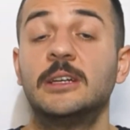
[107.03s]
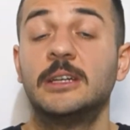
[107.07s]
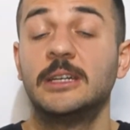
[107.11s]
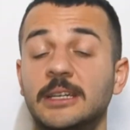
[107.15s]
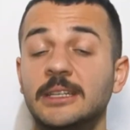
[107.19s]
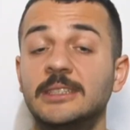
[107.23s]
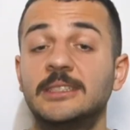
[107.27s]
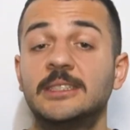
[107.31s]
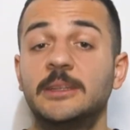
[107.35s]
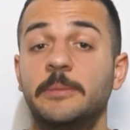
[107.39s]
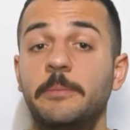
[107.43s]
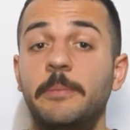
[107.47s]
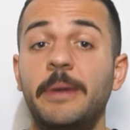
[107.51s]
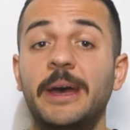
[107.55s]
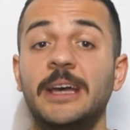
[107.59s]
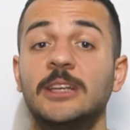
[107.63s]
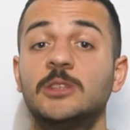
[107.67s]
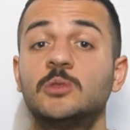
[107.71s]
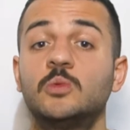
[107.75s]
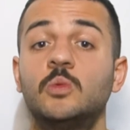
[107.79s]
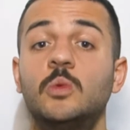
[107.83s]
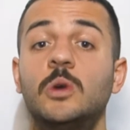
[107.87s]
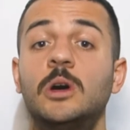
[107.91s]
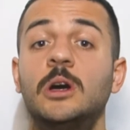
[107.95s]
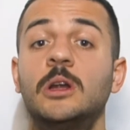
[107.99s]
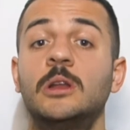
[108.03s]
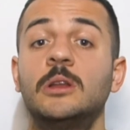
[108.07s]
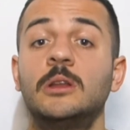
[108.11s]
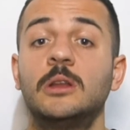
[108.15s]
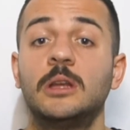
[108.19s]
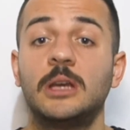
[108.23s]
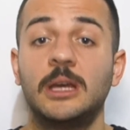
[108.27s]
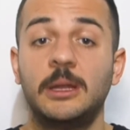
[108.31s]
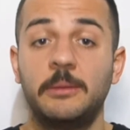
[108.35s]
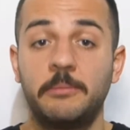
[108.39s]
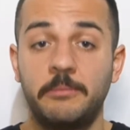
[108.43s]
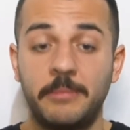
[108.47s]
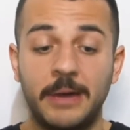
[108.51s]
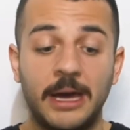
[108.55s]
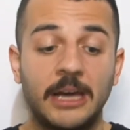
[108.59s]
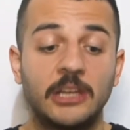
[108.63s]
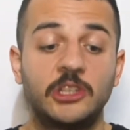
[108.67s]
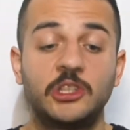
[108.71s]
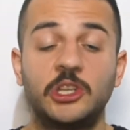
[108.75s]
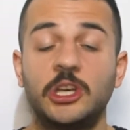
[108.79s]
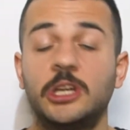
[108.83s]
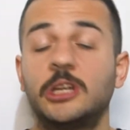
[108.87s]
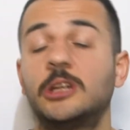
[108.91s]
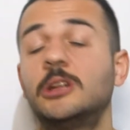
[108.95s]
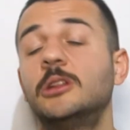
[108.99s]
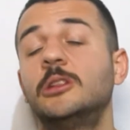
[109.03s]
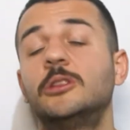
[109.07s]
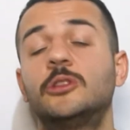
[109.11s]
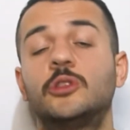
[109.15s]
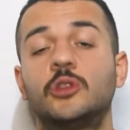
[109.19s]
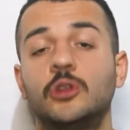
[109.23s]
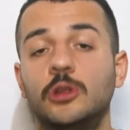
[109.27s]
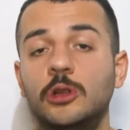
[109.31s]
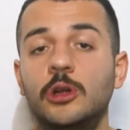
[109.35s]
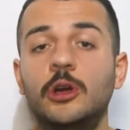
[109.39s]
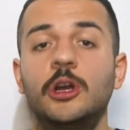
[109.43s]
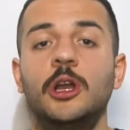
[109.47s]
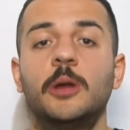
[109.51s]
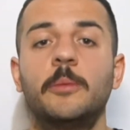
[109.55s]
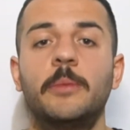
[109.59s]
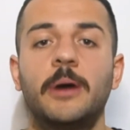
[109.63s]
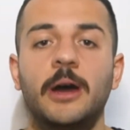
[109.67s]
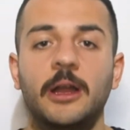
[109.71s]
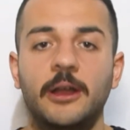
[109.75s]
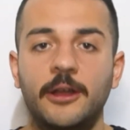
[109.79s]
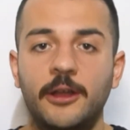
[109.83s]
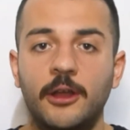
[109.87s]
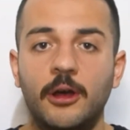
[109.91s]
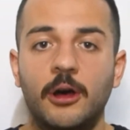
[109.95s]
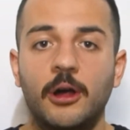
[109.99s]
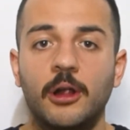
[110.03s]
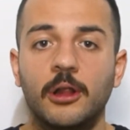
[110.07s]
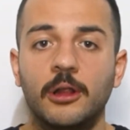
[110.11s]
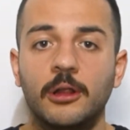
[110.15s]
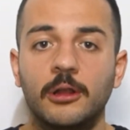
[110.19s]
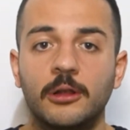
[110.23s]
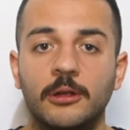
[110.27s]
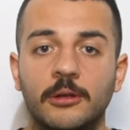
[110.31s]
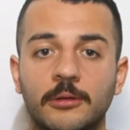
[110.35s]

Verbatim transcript: is the best one in my channel to learn about it all.